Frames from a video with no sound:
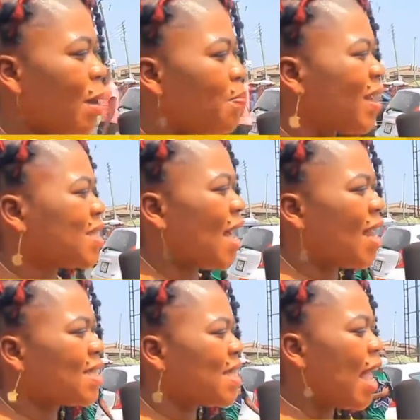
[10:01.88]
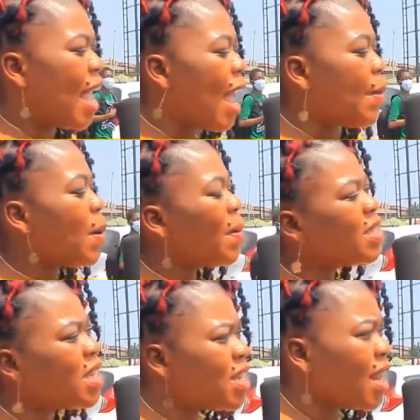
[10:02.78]
na brase ana se e be ma
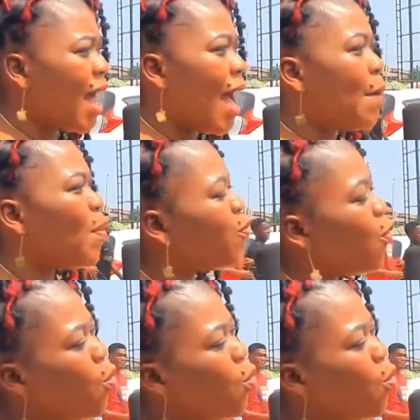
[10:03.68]
jide na amafo